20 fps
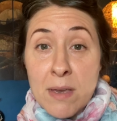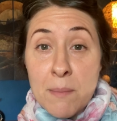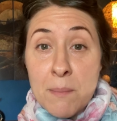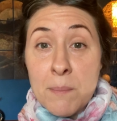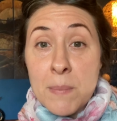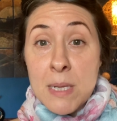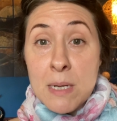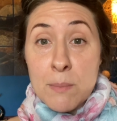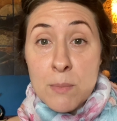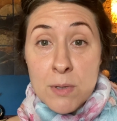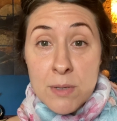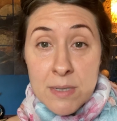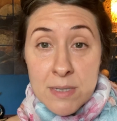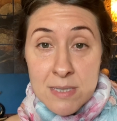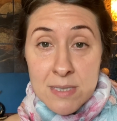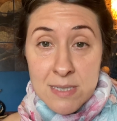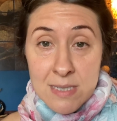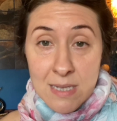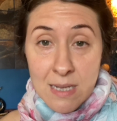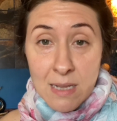a
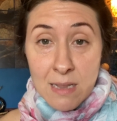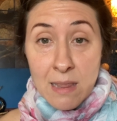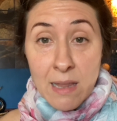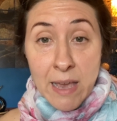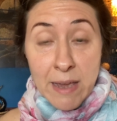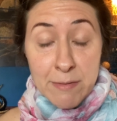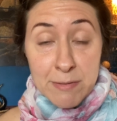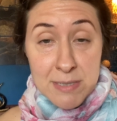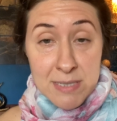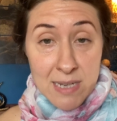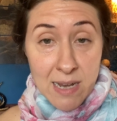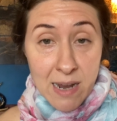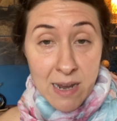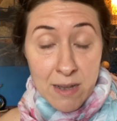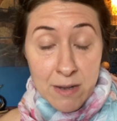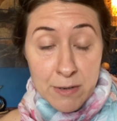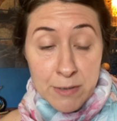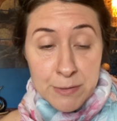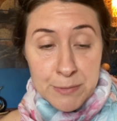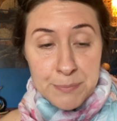minimalist
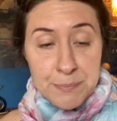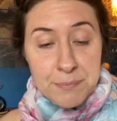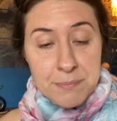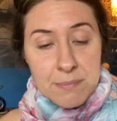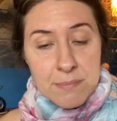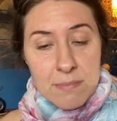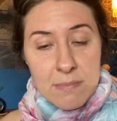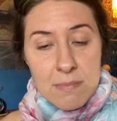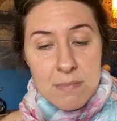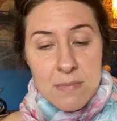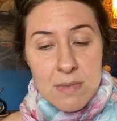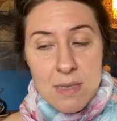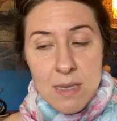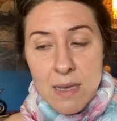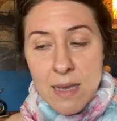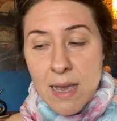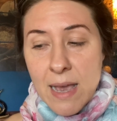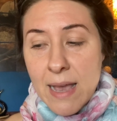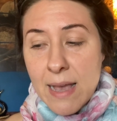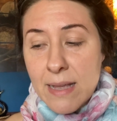lifestyle,
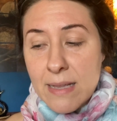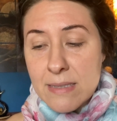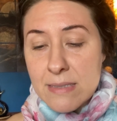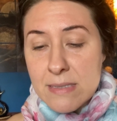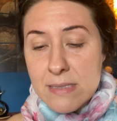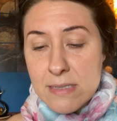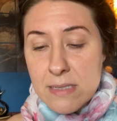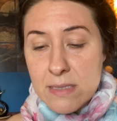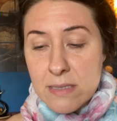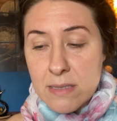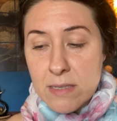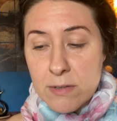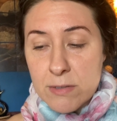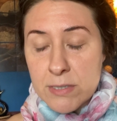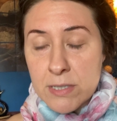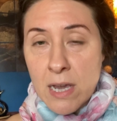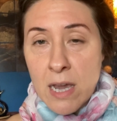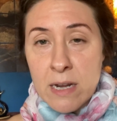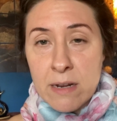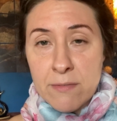and there's
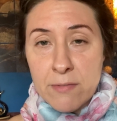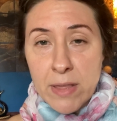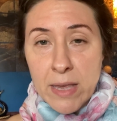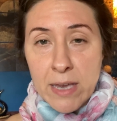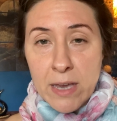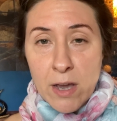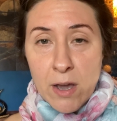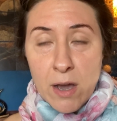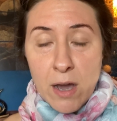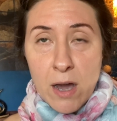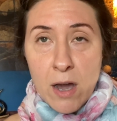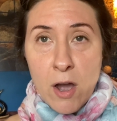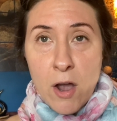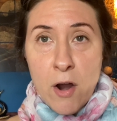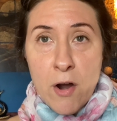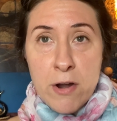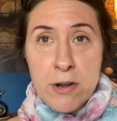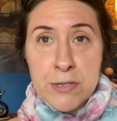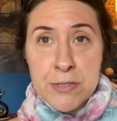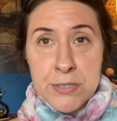kind of like a
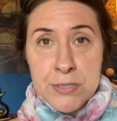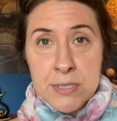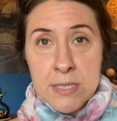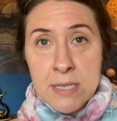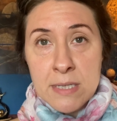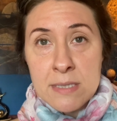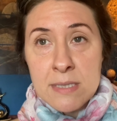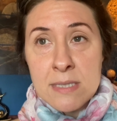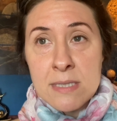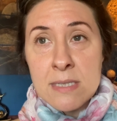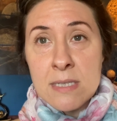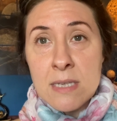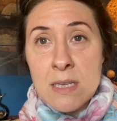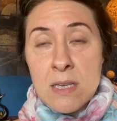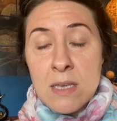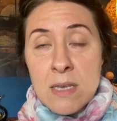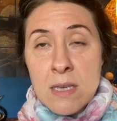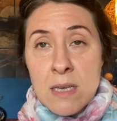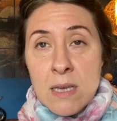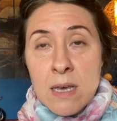harshness
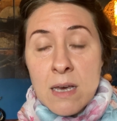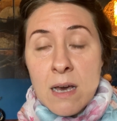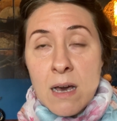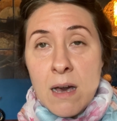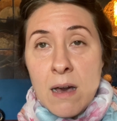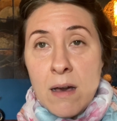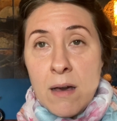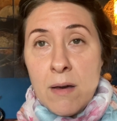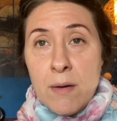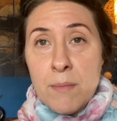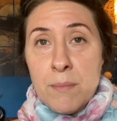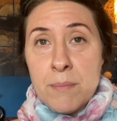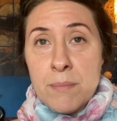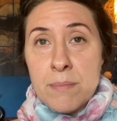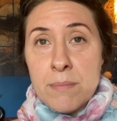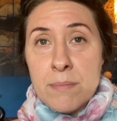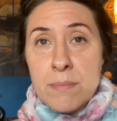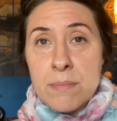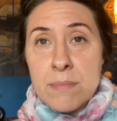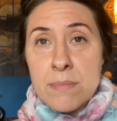
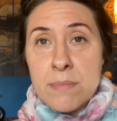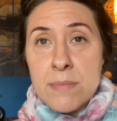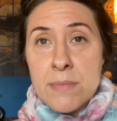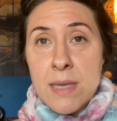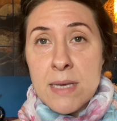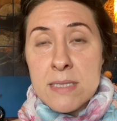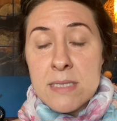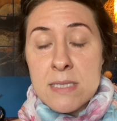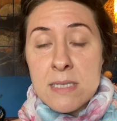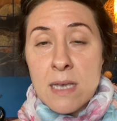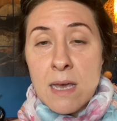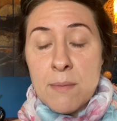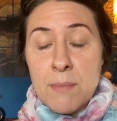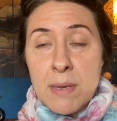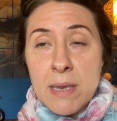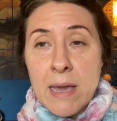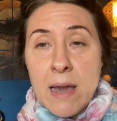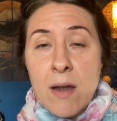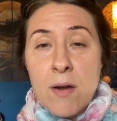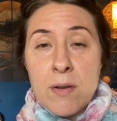that's
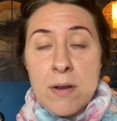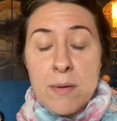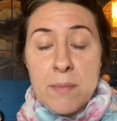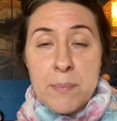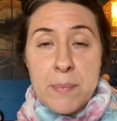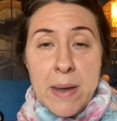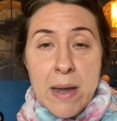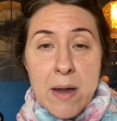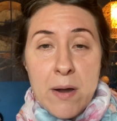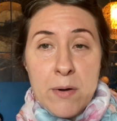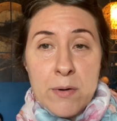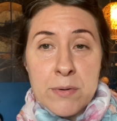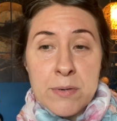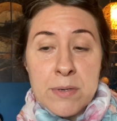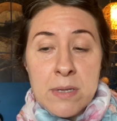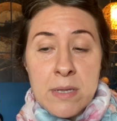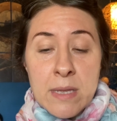coming out about